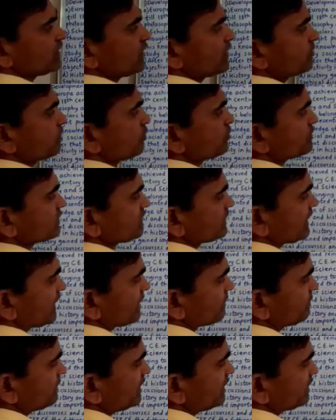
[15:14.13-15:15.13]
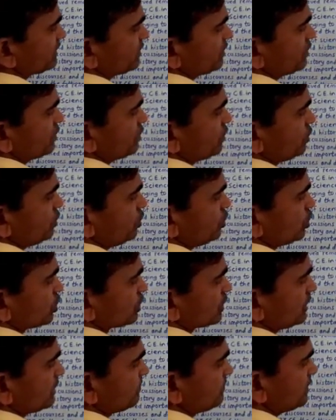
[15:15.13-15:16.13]
about climate,
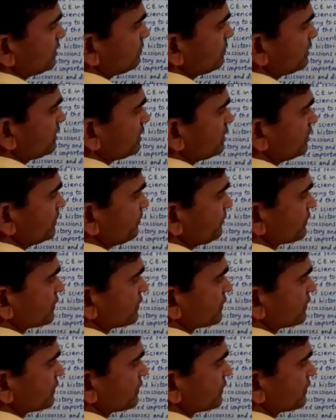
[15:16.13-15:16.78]
local people,